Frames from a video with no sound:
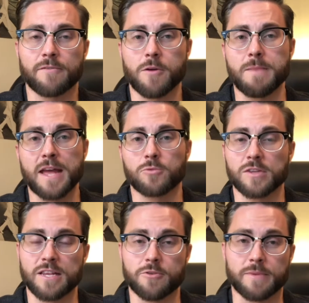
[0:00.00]
of our men
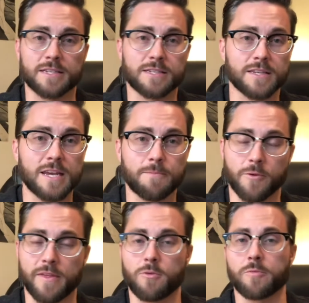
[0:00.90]
will either be asleep
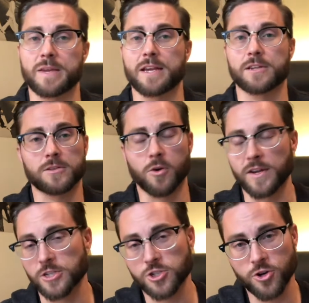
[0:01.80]
or they will be at uh,
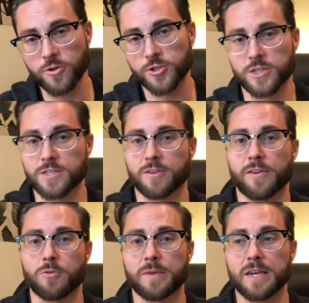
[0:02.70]
going to church, and so
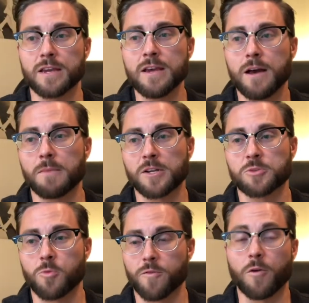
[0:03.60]
they will be
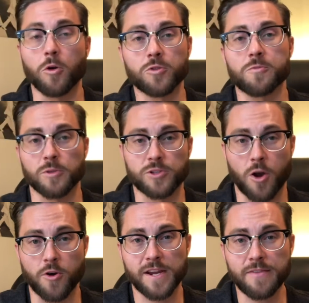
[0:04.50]
much more vulnerable
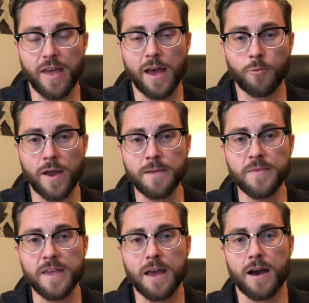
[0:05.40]
target that way.
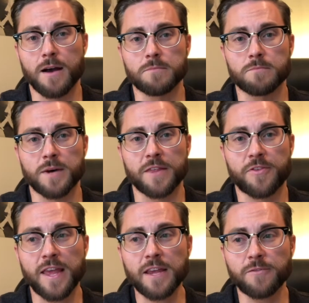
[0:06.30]
Um, but
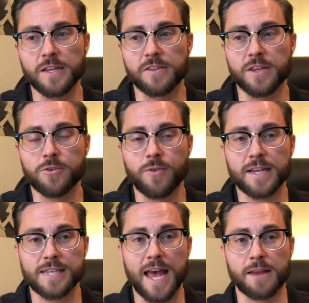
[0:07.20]
thankfully, the
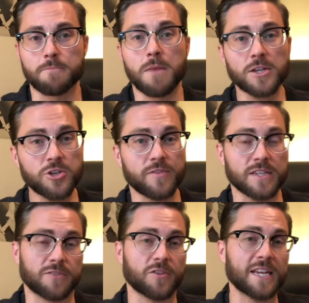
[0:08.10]
U.S. had much of
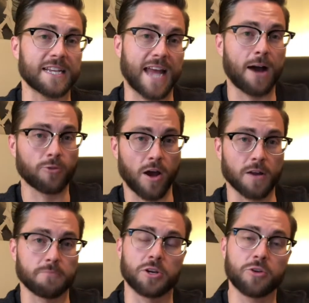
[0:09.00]
its fleet out
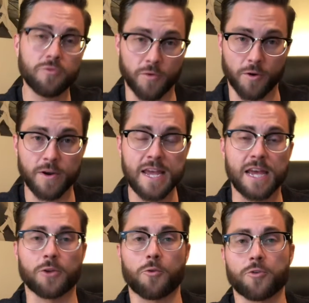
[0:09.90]
on maneuver
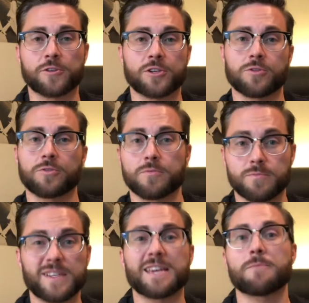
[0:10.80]
in order to
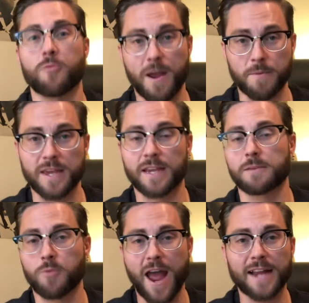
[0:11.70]
keep prepping
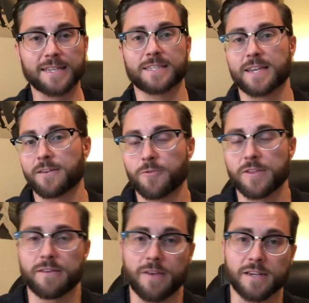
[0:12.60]
and practicing for
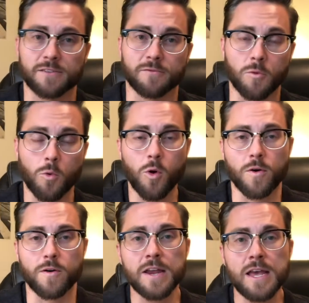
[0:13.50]
the event of a
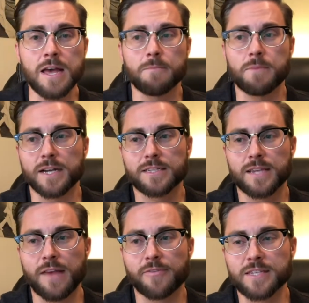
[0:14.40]
war. But
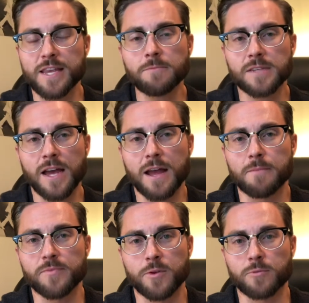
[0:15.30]
at the same
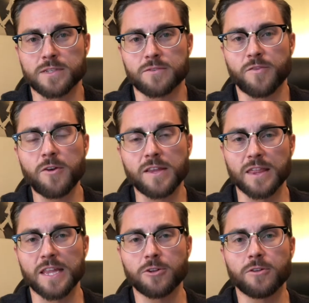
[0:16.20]
time, there was very
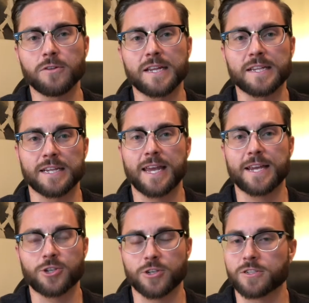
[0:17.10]
little
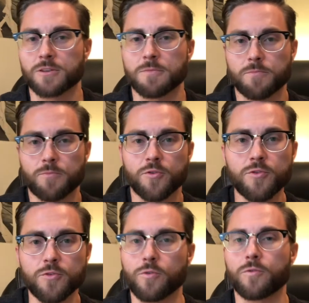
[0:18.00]
indication to
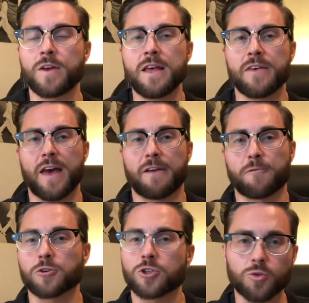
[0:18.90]
prove that
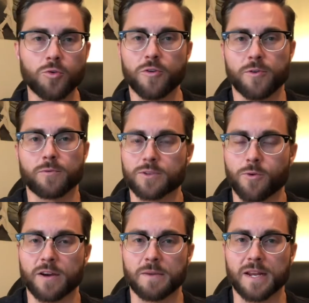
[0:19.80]
for sure there was
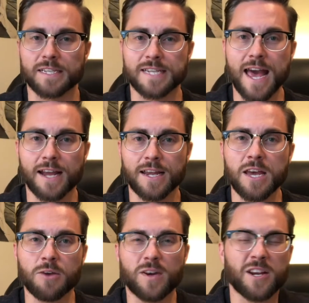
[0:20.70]
going to be an attack.
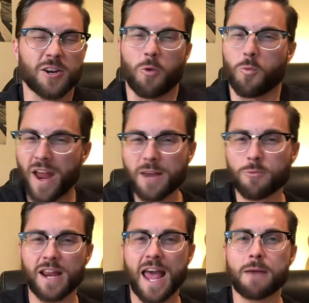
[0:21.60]
We didn't know when it
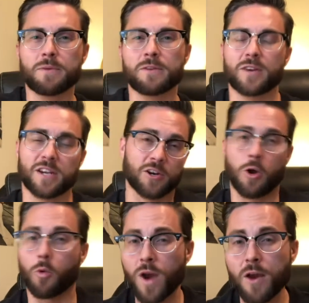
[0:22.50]
would happen, we didn't
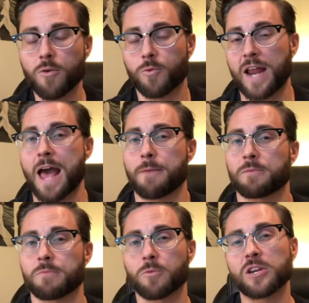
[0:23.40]
know where it would
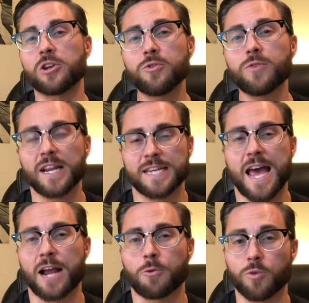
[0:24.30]
happen, but we knew an
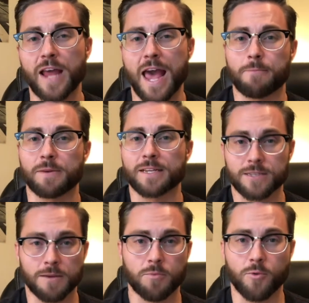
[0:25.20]
attack would happen at
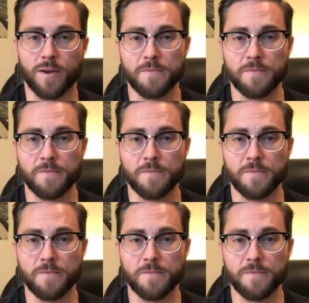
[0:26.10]
some point.